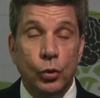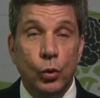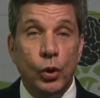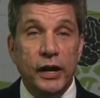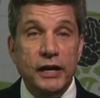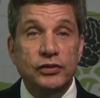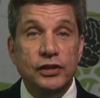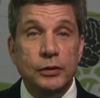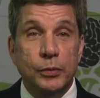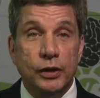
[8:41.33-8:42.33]
or
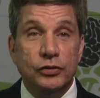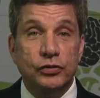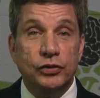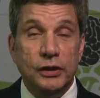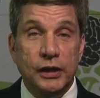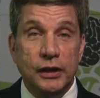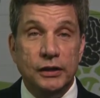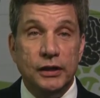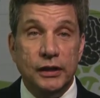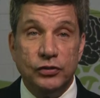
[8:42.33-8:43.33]
18 months
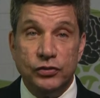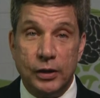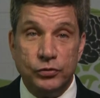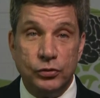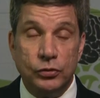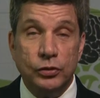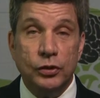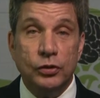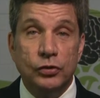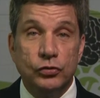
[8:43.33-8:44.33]
in exceptional
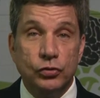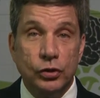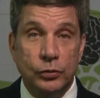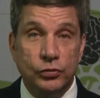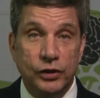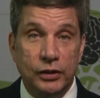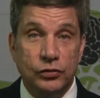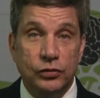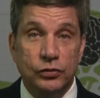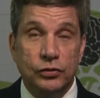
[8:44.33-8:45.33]

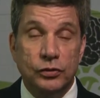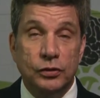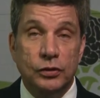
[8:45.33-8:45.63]
circumstances.